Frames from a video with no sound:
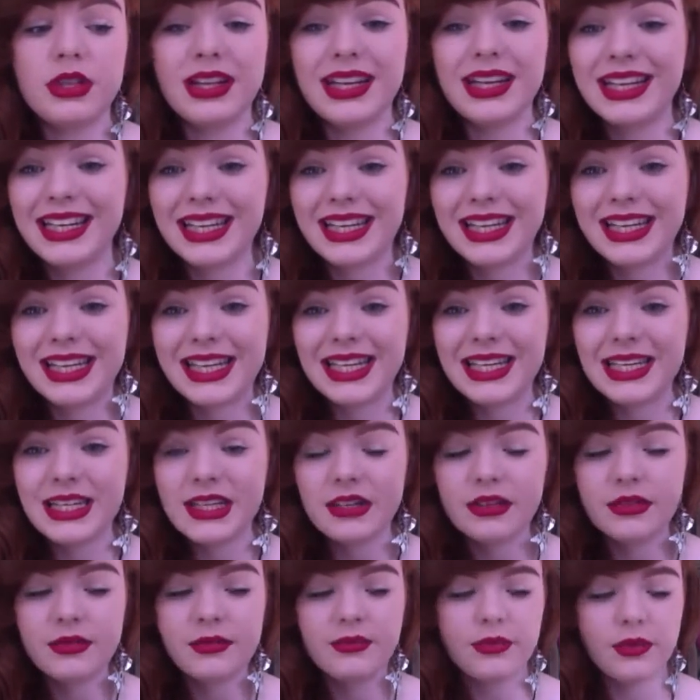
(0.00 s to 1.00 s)
Clinique
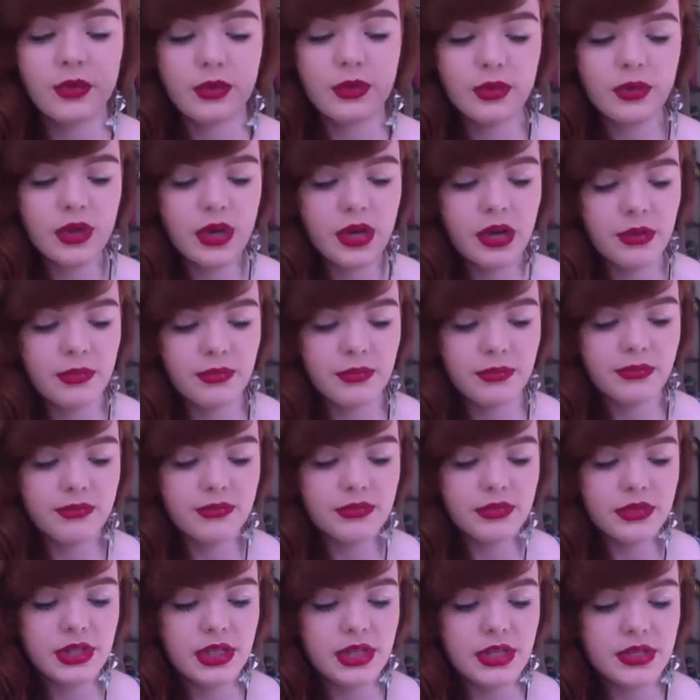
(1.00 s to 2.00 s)
for
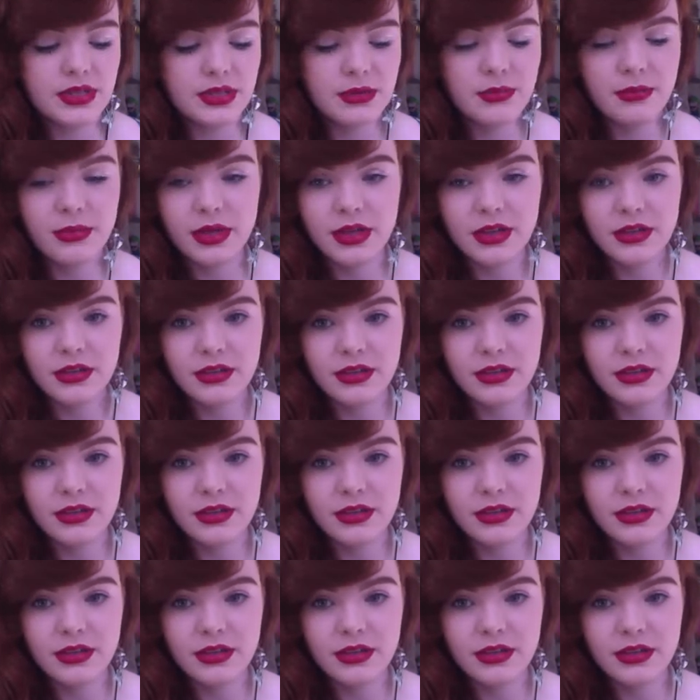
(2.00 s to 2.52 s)
the simpler